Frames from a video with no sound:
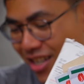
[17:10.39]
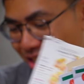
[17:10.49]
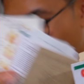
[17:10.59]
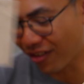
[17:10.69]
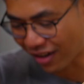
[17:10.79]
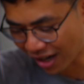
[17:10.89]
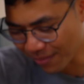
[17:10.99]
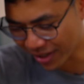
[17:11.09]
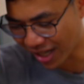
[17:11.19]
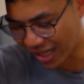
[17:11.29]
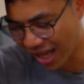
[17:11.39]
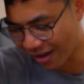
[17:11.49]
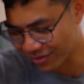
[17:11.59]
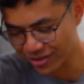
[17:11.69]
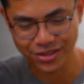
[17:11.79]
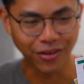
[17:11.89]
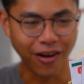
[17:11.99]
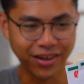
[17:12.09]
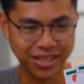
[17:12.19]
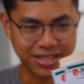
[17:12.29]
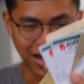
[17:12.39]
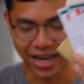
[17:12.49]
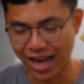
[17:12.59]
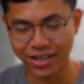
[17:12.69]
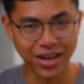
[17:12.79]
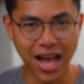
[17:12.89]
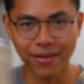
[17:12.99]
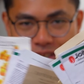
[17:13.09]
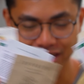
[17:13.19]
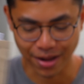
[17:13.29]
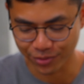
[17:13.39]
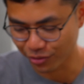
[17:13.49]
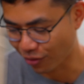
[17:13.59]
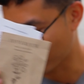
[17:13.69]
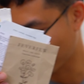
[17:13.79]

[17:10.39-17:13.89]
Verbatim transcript: So oh my god, I have to sow all this, and I don't have the time to go